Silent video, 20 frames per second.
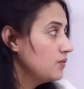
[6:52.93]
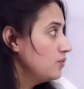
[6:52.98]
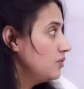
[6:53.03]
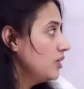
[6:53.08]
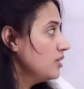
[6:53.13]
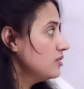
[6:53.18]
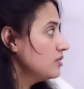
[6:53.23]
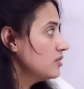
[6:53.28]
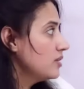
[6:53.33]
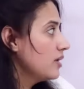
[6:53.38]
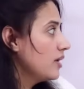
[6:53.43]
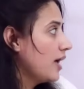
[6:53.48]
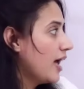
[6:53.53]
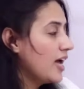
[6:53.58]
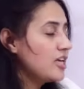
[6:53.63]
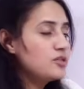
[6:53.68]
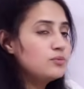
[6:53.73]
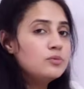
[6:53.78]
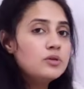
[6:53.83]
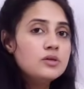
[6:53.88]
This
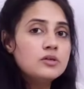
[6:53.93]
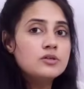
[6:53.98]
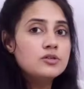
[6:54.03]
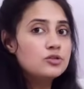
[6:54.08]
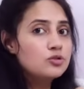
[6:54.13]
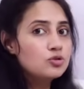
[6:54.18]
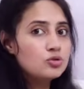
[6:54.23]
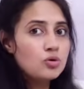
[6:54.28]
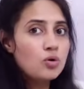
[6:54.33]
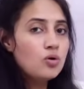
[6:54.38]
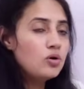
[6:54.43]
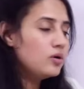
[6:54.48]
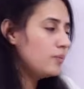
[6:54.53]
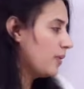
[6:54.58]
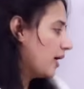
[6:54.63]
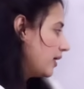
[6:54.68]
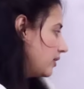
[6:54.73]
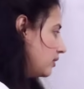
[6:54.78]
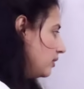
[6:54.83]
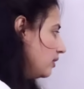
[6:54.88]
has been resolved
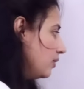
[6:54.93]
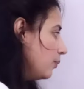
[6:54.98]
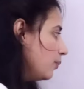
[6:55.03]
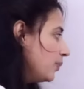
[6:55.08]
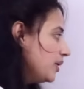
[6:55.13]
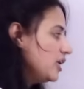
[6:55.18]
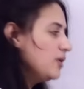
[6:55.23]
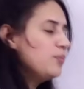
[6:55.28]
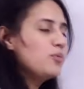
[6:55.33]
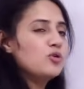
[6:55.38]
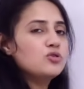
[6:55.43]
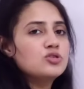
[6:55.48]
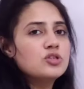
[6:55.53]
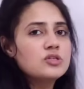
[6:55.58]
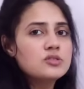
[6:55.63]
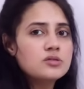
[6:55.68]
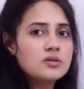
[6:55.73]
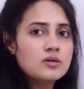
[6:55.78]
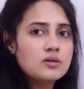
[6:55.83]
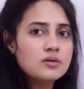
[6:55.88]
by the
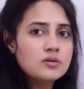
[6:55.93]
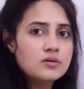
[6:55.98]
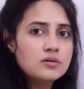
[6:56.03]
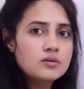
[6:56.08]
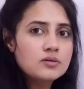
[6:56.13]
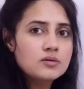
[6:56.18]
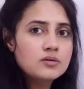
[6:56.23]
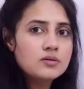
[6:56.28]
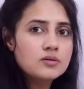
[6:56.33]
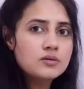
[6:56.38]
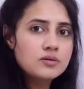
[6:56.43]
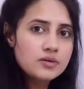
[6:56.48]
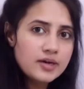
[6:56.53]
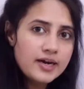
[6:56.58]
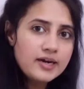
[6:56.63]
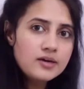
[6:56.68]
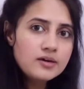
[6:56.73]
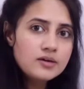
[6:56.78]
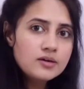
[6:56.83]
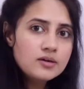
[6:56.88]
preprocessor,
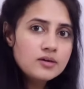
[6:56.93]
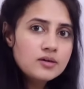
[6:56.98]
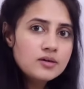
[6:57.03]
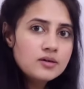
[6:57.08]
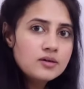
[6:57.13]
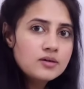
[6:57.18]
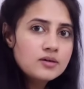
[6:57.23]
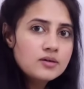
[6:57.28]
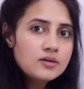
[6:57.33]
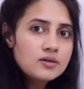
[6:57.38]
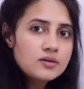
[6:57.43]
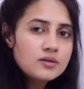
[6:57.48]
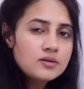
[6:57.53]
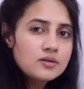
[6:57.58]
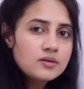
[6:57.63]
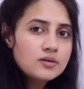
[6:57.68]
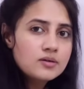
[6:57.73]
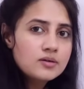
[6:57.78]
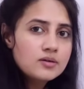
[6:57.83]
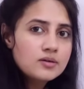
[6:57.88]
right?
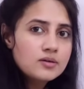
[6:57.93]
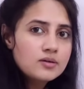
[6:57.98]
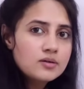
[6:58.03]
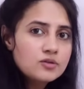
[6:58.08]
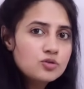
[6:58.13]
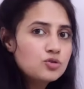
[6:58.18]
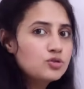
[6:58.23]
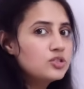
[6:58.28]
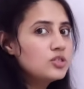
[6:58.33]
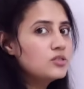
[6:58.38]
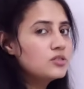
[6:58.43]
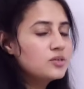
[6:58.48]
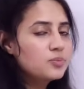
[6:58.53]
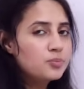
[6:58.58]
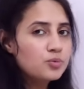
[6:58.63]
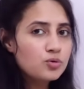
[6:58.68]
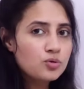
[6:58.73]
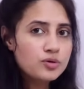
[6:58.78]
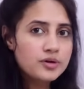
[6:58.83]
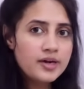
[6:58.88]
So just a
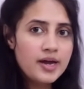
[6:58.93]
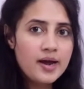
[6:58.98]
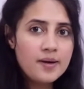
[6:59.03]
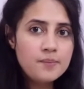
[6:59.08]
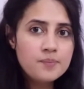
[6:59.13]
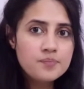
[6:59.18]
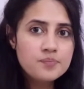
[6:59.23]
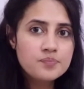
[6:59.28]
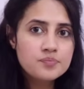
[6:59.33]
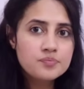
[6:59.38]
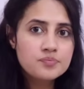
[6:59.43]
program.